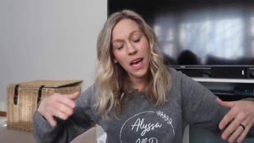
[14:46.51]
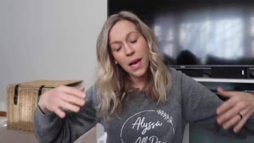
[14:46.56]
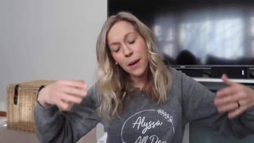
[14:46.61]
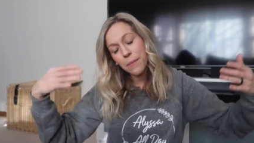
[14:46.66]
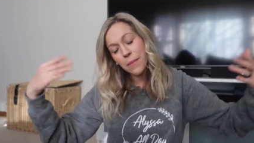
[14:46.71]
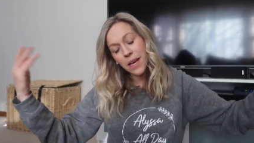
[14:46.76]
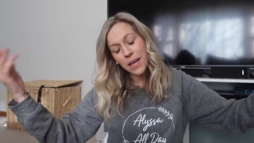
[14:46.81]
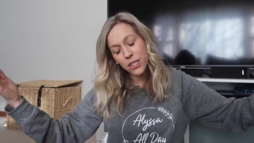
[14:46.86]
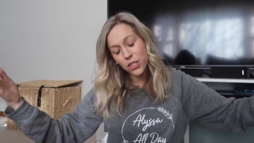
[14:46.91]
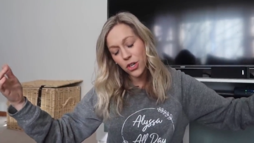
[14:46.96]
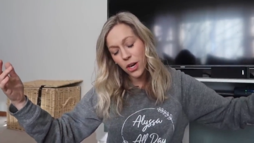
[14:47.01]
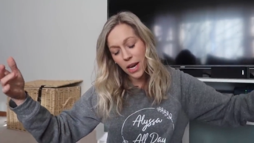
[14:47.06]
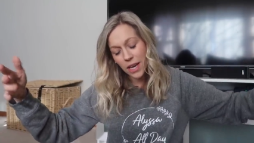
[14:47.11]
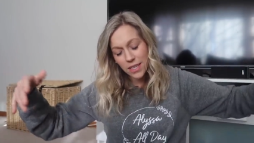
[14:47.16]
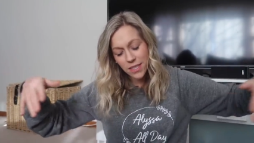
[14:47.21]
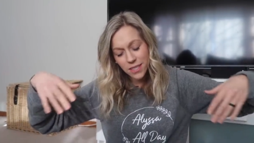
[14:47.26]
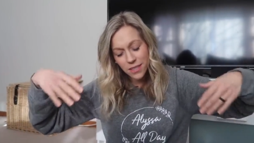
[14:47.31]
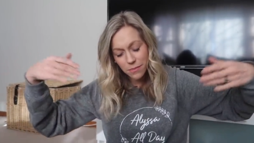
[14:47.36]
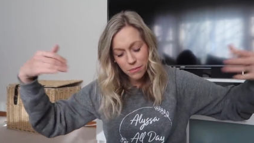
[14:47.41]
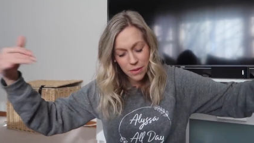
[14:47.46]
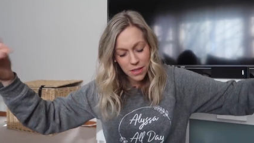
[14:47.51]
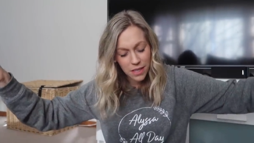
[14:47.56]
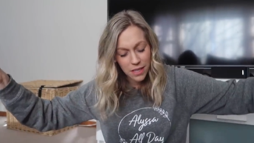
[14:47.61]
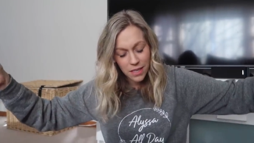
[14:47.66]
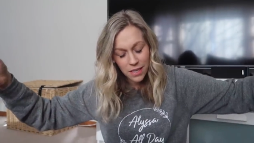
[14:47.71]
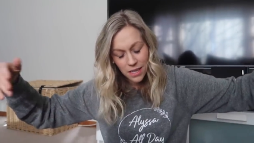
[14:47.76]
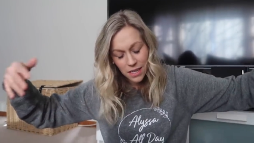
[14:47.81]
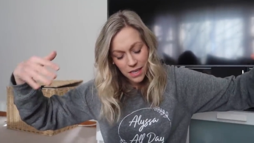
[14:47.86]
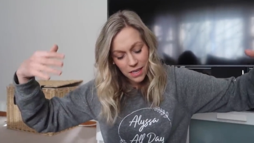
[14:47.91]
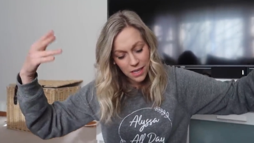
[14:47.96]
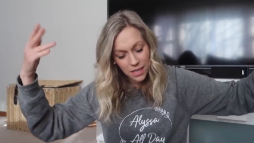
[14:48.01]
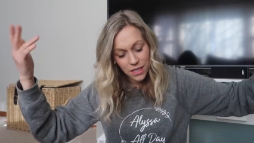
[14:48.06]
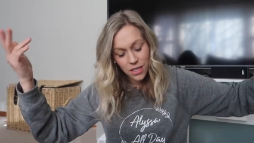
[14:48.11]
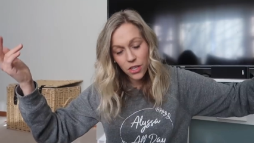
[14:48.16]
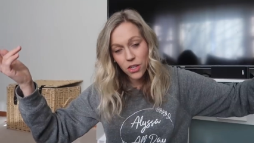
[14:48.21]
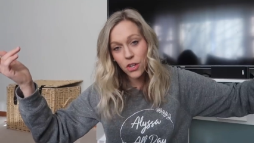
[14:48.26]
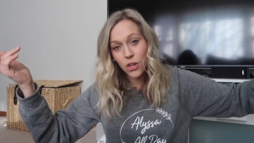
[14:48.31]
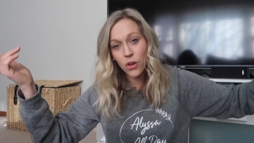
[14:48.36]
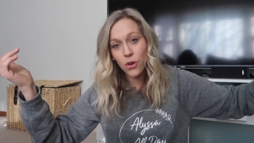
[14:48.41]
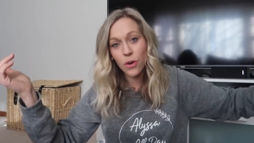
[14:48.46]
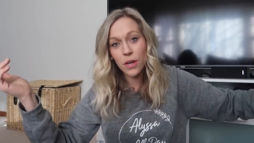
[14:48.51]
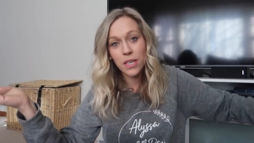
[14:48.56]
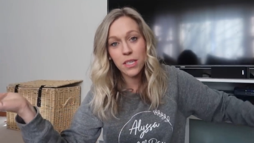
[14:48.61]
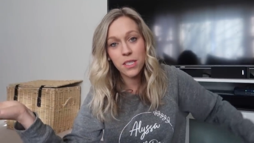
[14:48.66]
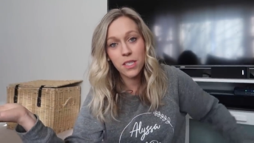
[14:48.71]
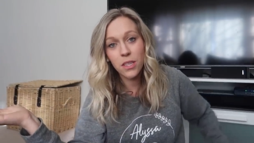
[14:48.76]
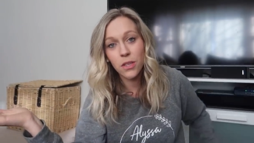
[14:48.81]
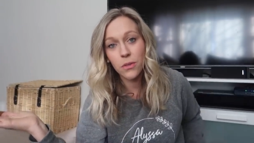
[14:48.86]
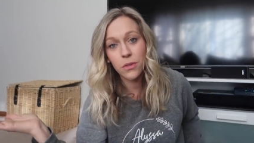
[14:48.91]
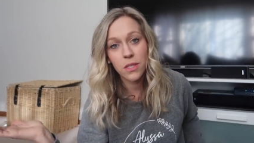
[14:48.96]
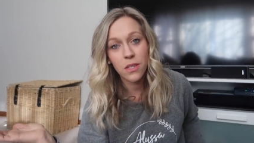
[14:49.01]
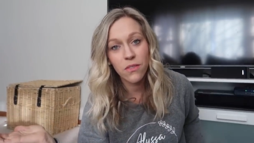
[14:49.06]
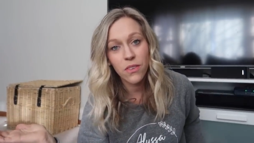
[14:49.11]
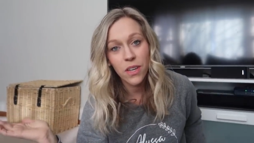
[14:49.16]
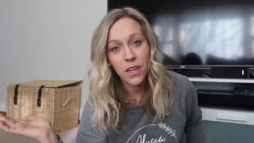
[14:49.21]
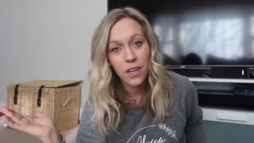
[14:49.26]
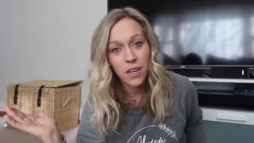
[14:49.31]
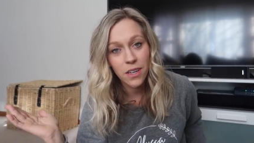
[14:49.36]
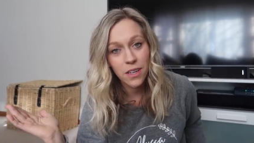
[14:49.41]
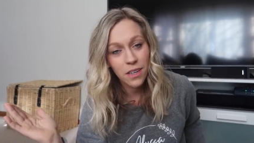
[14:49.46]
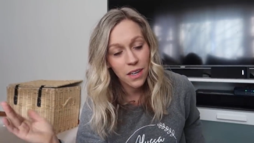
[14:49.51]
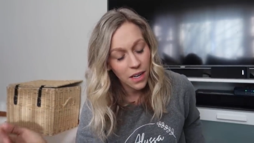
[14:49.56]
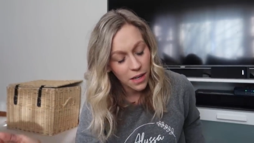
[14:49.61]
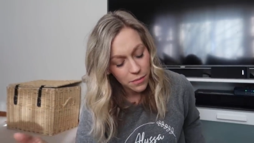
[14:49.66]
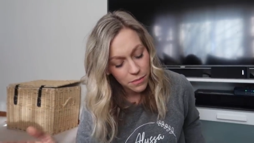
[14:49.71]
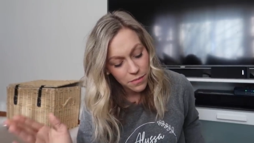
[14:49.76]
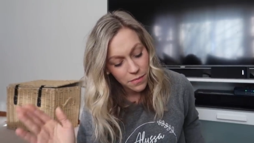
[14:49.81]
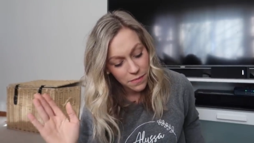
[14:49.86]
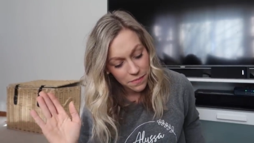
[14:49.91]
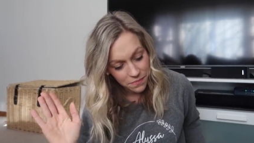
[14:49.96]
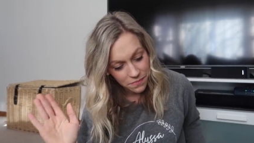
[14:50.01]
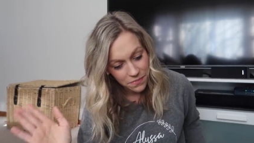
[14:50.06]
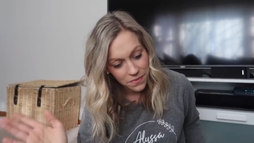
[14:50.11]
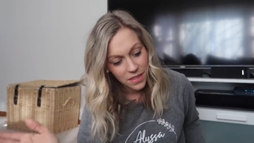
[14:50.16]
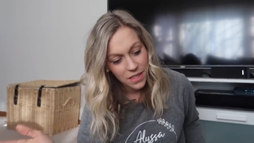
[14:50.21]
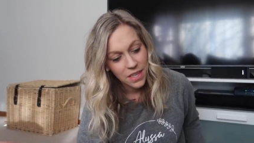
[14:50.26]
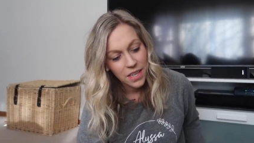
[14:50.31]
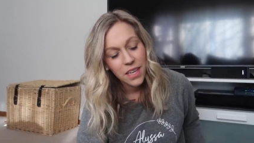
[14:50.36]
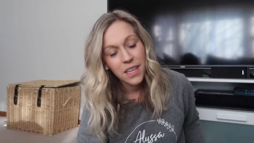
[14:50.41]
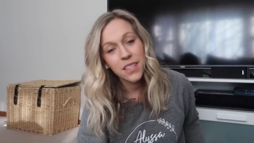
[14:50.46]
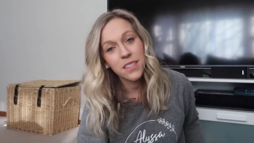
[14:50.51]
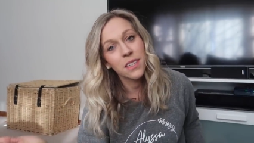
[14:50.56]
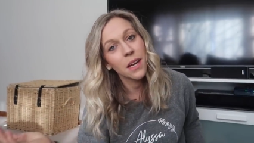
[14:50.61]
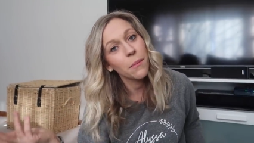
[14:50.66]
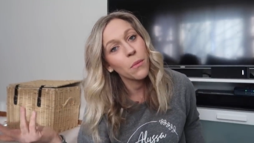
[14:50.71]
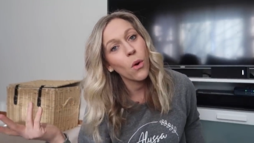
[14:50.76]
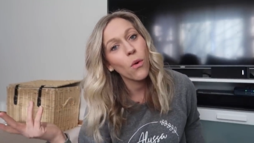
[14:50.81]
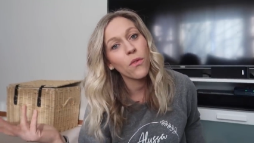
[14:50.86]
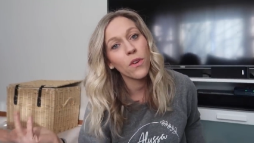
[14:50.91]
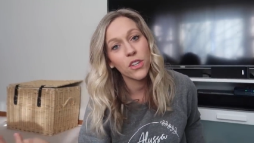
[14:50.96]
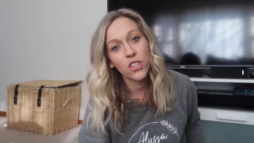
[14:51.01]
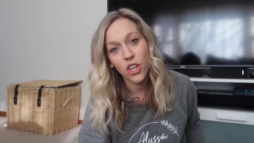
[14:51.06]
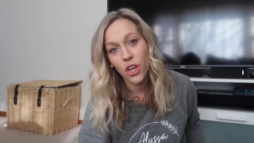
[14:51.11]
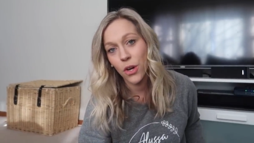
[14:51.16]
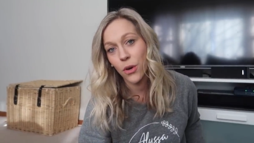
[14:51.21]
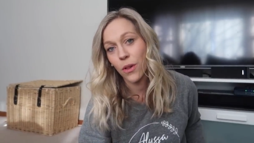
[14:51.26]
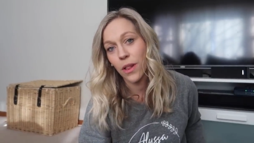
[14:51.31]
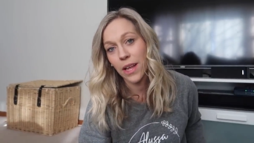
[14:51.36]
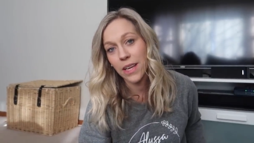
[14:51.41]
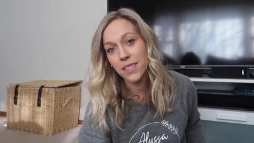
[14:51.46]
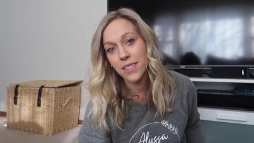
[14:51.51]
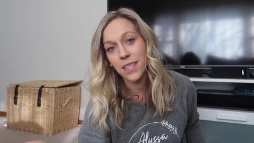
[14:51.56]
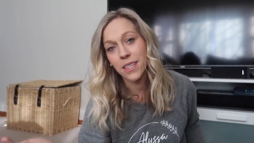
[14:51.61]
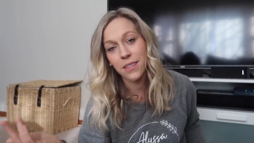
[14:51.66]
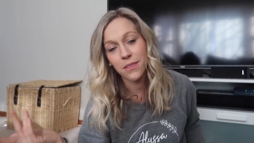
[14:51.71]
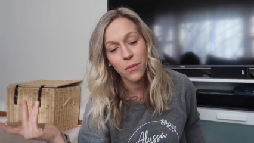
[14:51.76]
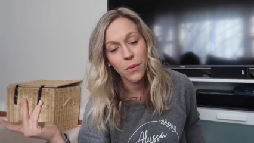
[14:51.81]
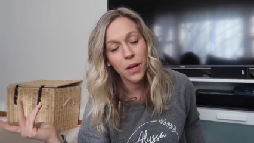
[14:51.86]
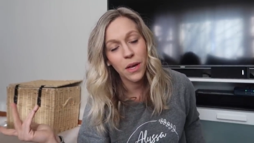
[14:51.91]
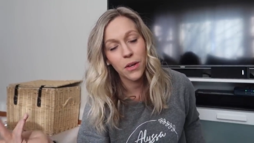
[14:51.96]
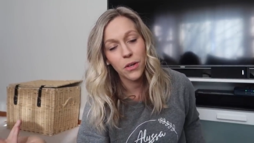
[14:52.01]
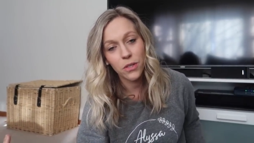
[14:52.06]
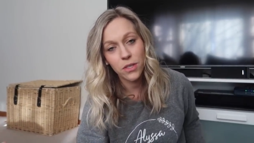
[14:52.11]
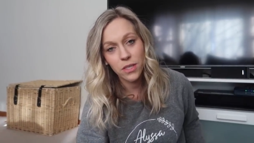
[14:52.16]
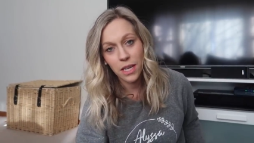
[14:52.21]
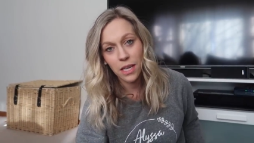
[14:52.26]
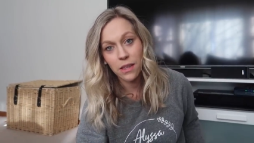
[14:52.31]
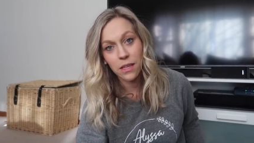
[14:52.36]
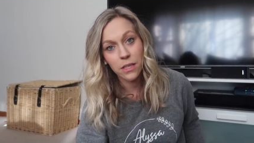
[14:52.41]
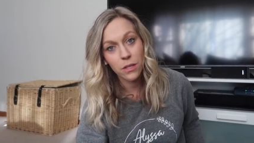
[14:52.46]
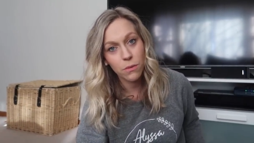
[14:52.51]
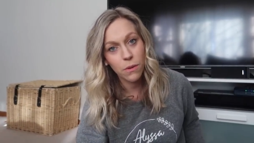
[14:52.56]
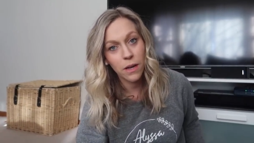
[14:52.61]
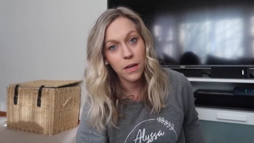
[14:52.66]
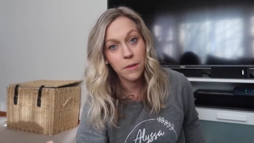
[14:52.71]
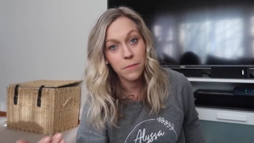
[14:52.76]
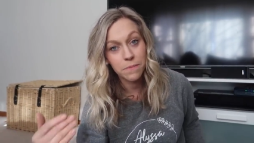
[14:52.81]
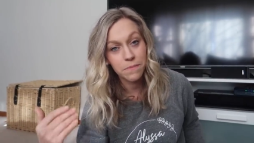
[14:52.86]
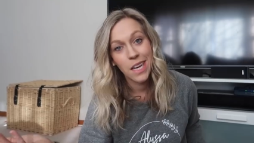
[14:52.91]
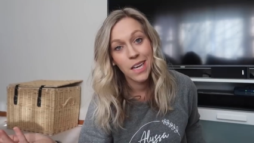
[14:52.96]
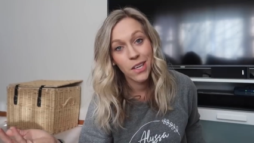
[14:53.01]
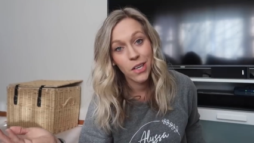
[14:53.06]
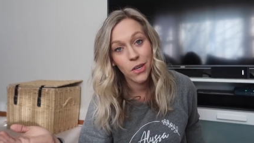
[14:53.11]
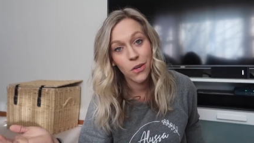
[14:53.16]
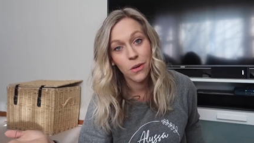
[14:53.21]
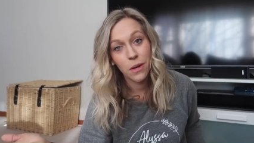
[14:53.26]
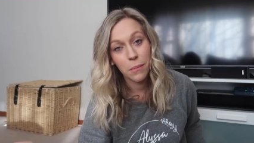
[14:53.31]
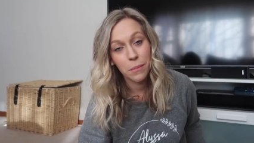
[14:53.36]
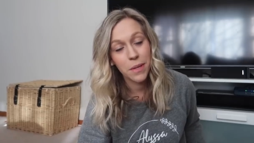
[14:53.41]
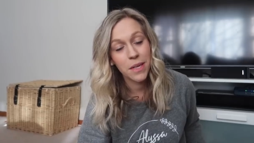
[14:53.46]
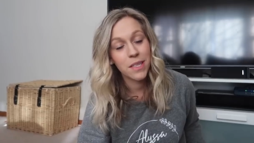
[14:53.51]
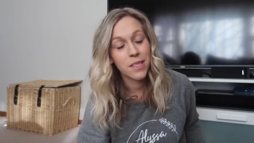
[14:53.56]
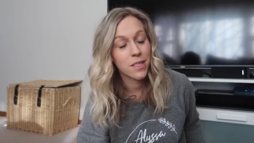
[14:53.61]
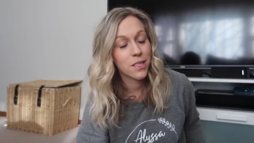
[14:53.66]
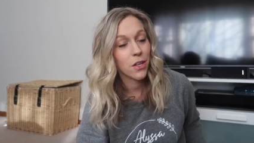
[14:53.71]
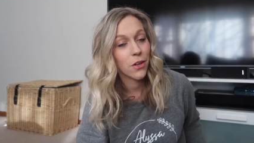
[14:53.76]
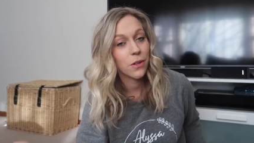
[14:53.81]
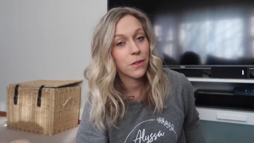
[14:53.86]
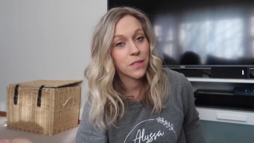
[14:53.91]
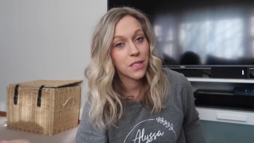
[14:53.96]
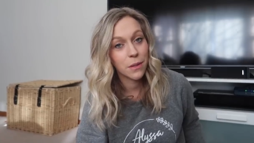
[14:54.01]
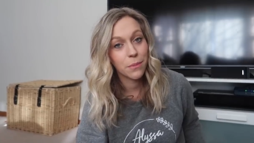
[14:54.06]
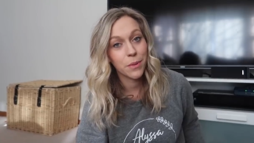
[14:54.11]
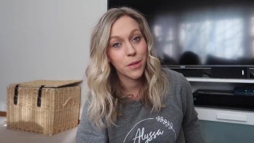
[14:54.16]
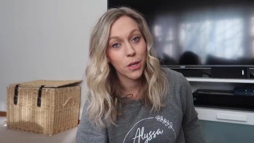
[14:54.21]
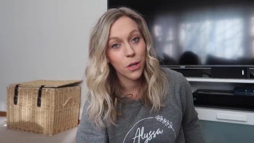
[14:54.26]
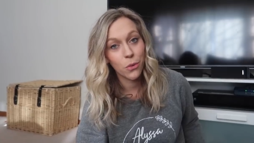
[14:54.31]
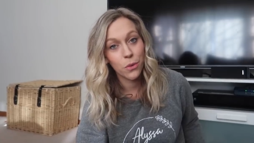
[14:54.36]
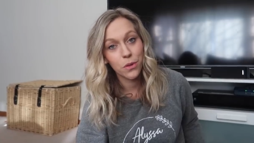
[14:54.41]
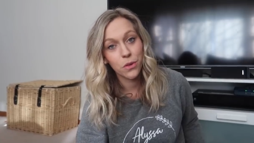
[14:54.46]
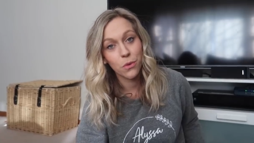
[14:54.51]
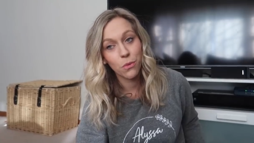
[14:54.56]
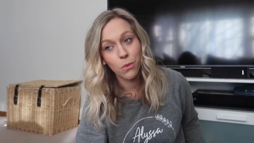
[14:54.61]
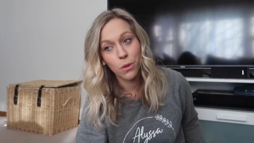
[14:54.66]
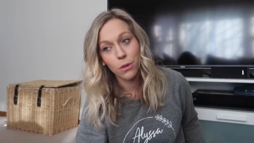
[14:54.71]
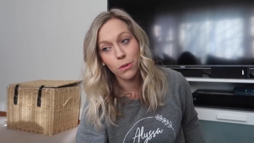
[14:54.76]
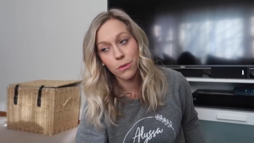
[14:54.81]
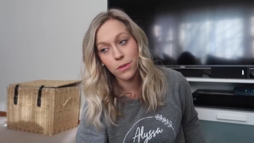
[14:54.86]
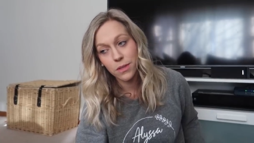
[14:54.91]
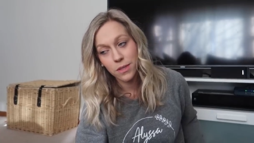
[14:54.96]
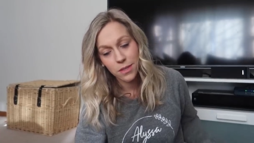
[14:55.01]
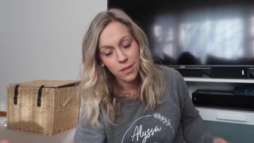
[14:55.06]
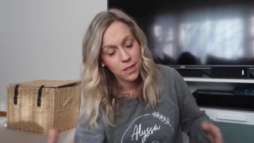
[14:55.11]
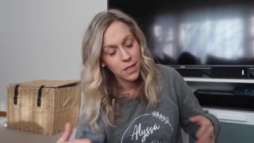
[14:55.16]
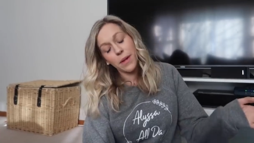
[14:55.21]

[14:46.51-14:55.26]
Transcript: I'm not trying to be, you know, exclusive here. I'm I'm overgeneralizing. We understand this, right? I know, I'm being stereotypical with the roles.